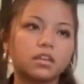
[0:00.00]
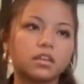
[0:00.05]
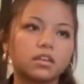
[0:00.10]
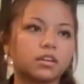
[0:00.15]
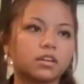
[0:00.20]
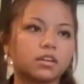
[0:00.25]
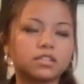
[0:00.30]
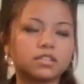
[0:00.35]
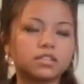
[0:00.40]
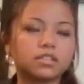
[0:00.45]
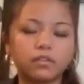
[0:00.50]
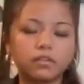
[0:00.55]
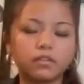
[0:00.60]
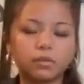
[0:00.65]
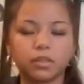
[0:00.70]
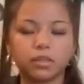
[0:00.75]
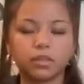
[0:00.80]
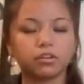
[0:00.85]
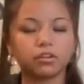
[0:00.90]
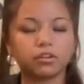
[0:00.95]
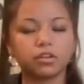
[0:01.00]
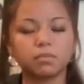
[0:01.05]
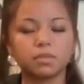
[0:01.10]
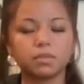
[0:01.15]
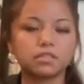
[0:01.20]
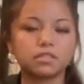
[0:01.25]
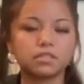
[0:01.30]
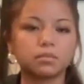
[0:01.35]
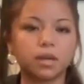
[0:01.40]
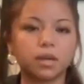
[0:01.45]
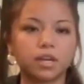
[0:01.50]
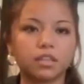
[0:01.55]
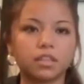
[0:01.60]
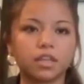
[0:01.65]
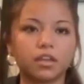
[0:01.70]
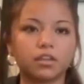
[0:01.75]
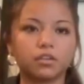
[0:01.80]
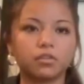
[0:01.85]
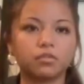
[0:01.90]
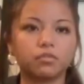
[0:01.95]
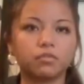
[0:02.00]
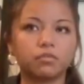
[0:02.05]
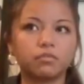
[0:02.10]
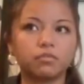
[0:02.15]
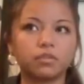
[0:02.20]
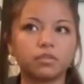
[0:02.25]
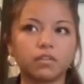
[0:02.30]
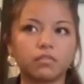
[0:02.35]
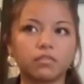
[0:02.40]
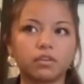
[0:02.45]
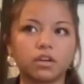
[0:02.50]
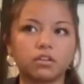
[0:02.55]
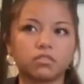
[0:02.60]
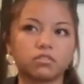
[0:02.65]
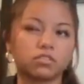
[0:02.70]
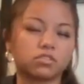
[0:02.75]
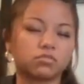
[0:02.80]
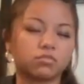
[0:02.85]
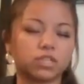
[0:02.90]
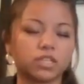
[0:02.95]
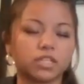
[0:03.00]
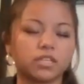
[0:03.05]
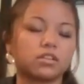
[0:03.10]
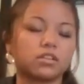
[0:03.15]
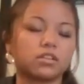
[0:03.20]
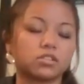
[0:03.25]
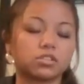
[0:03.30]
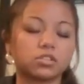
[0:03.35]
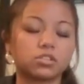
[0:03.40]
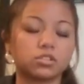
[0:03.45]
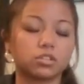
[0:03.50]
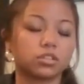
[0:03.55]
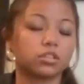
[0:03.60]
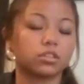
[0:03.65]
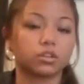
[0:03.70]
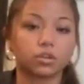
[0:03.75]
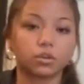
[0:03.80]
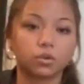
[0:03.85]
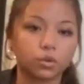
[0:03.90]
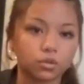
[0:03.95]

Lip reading: it's inevitable that you're going to meet somebody that you've never really understood their